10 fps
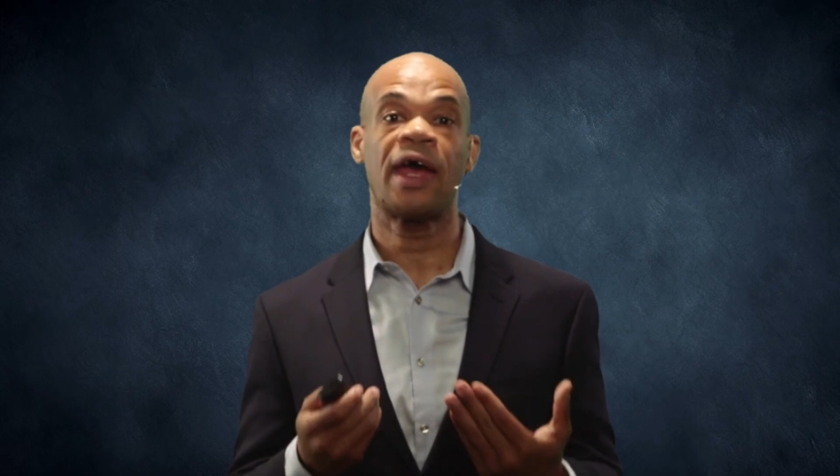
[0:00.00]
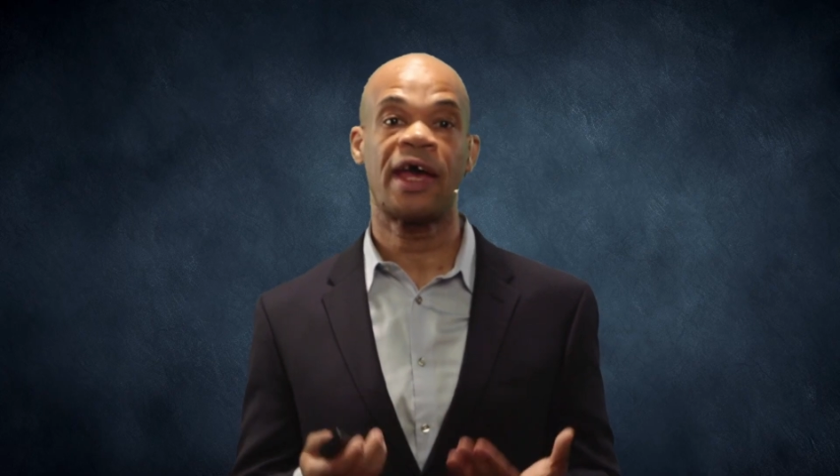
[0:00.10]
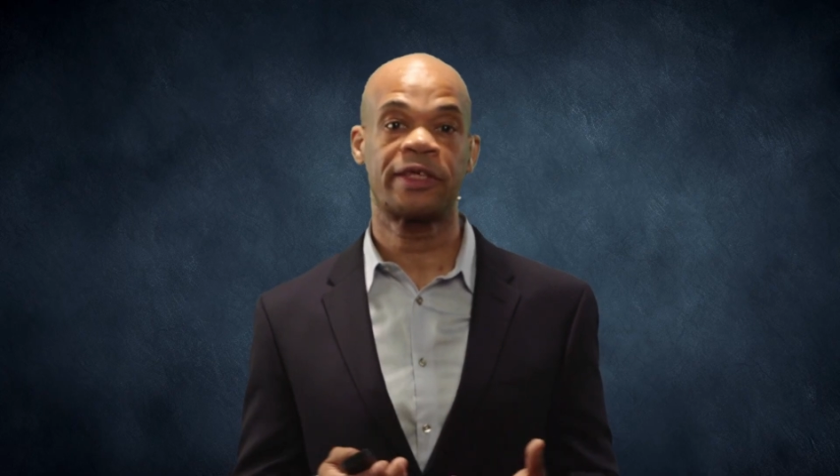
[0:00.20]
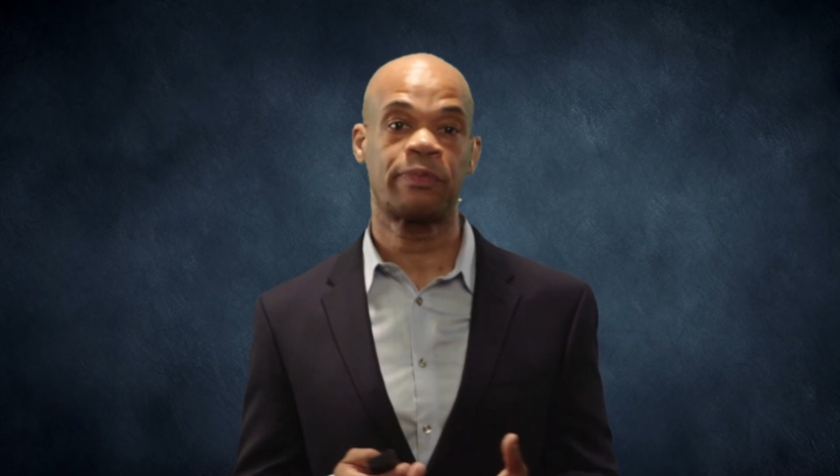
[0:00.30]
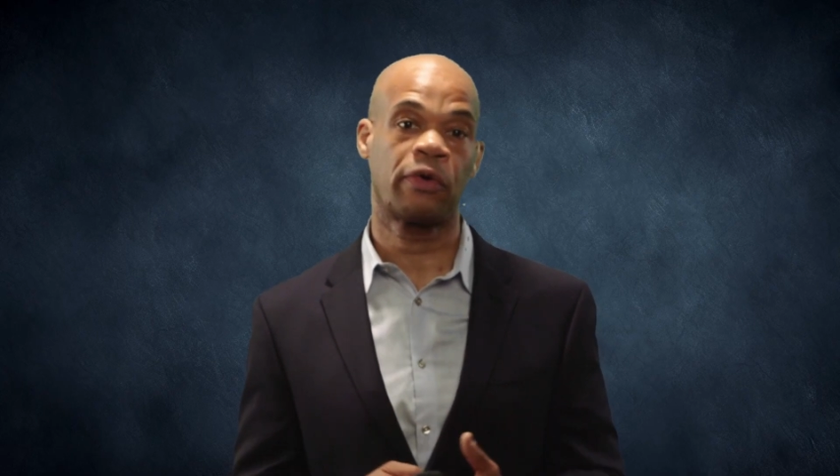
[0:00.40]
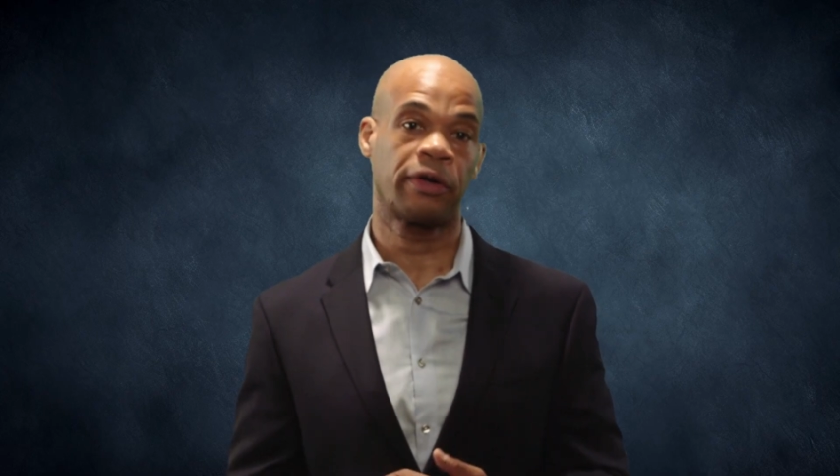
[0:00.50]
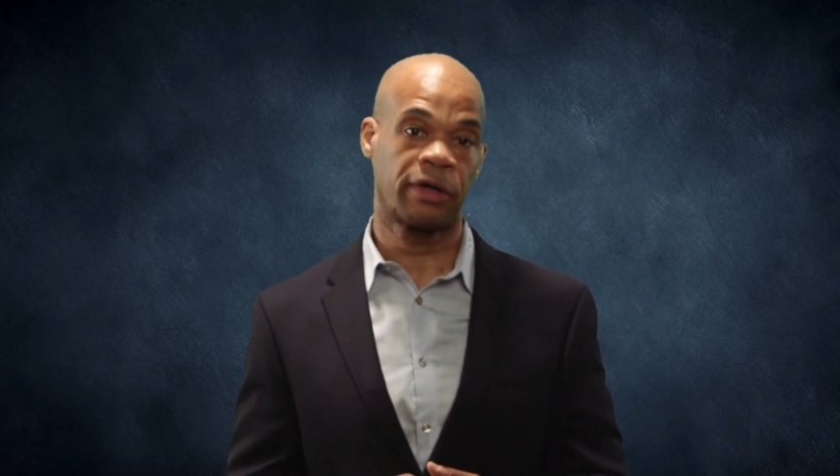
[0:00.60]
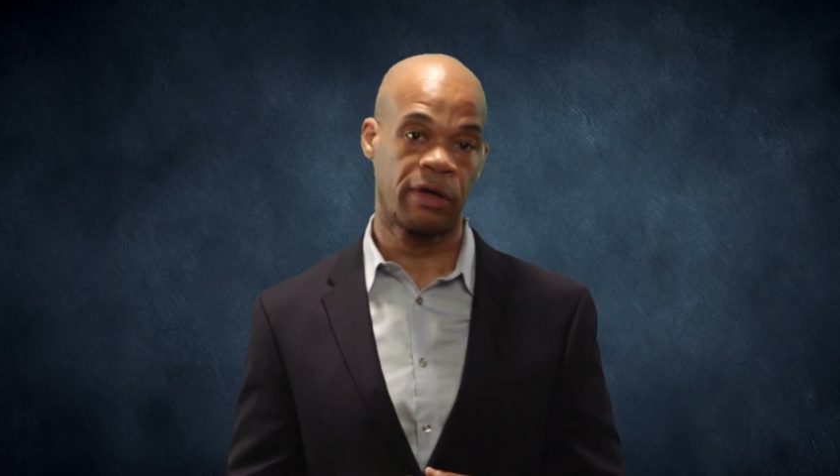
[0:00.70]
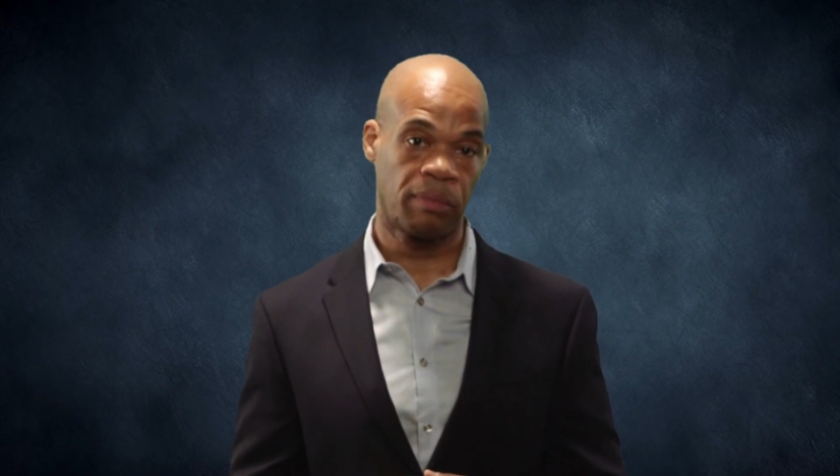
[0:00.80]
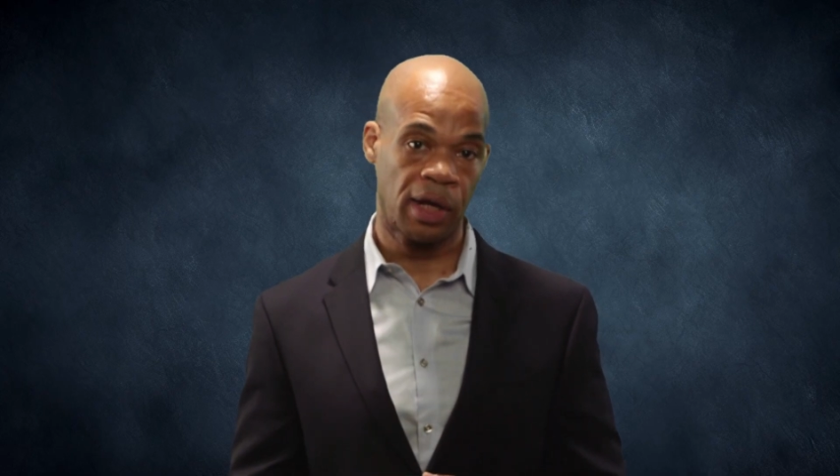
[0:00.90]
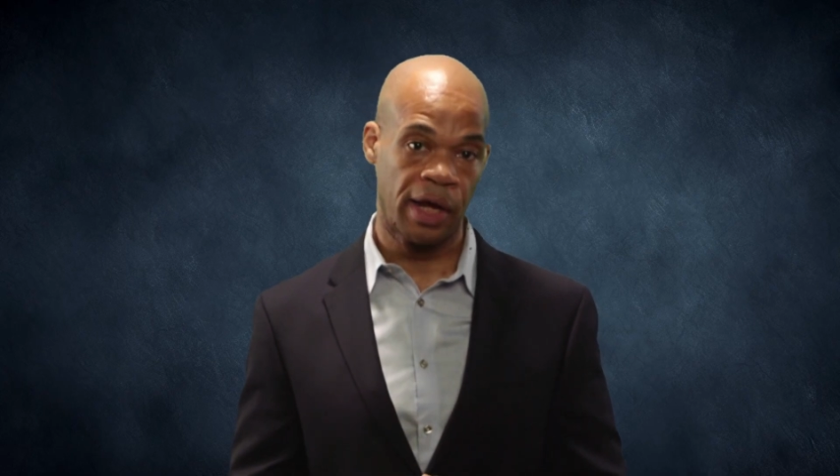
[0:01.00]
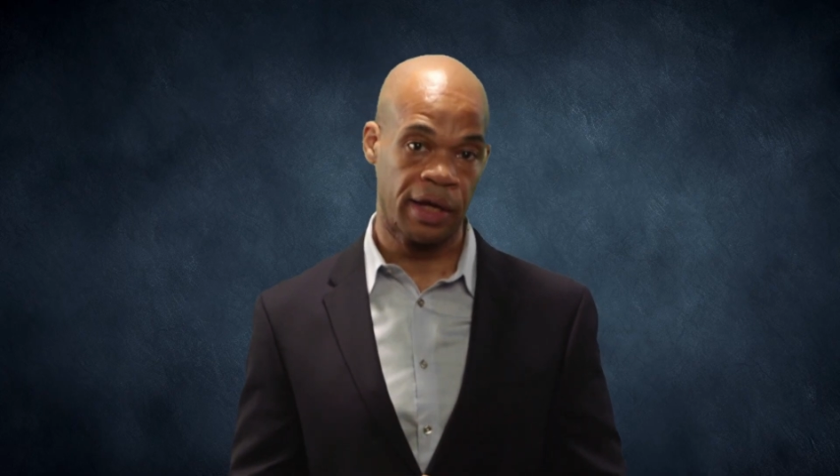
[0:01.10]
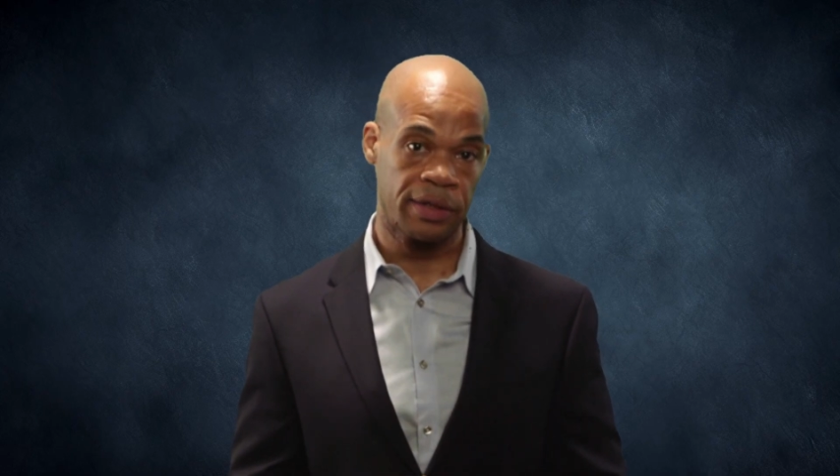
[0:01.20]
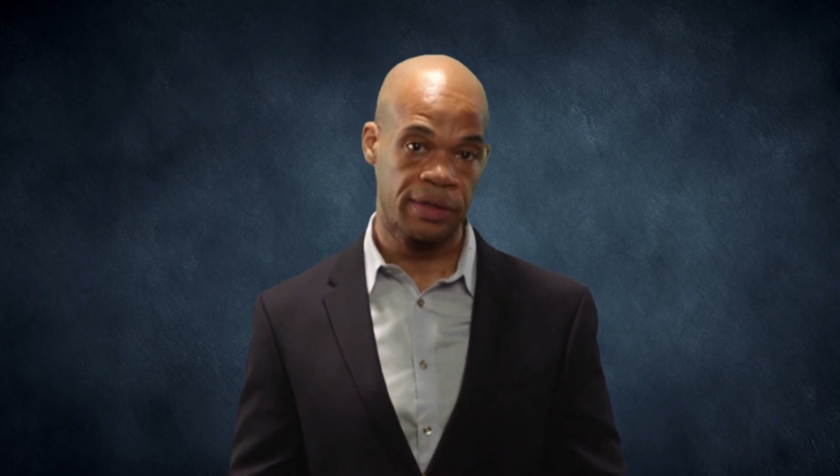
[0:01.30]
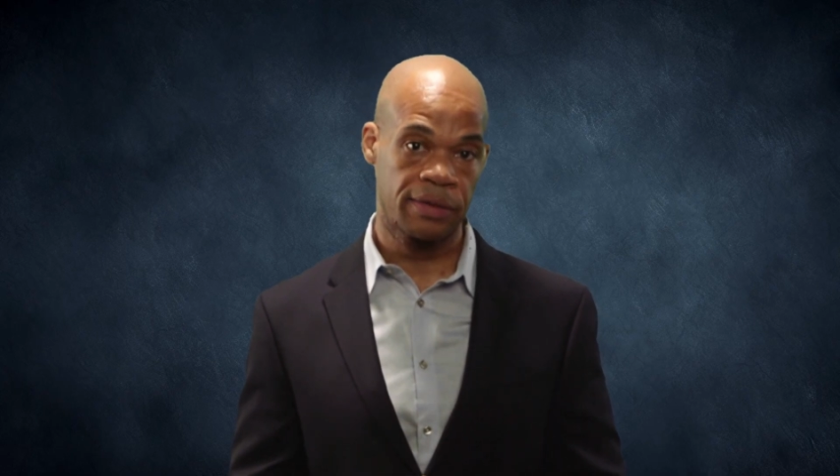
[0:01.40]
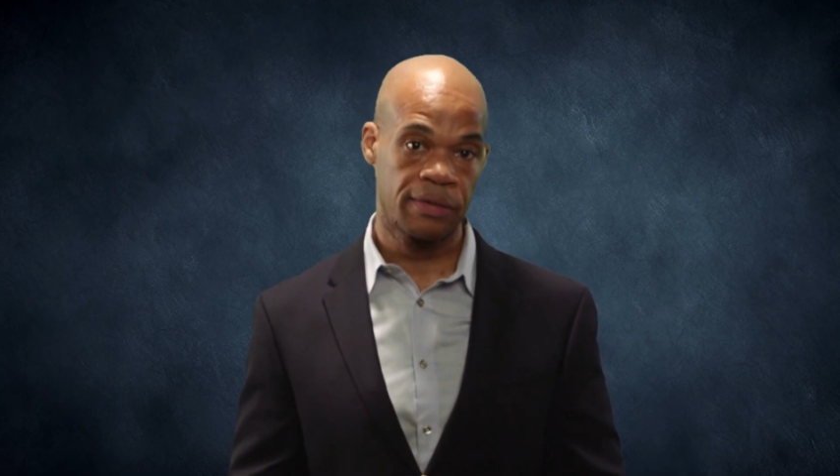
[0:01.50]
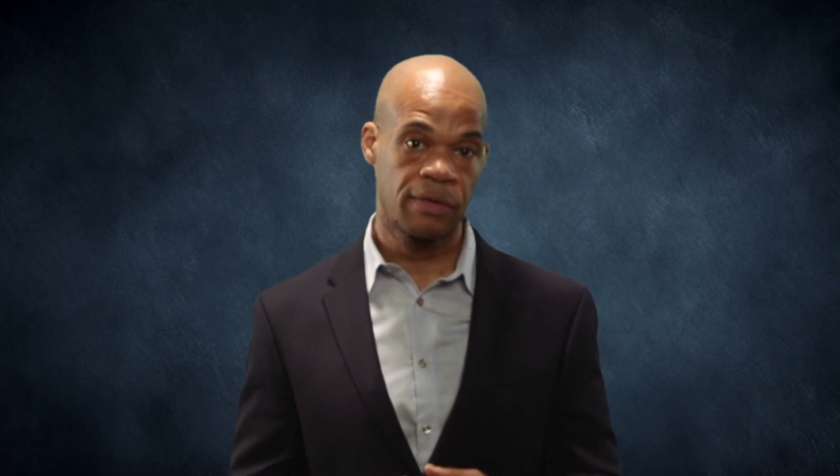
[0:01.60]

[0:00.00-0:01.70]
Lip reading: export compliance.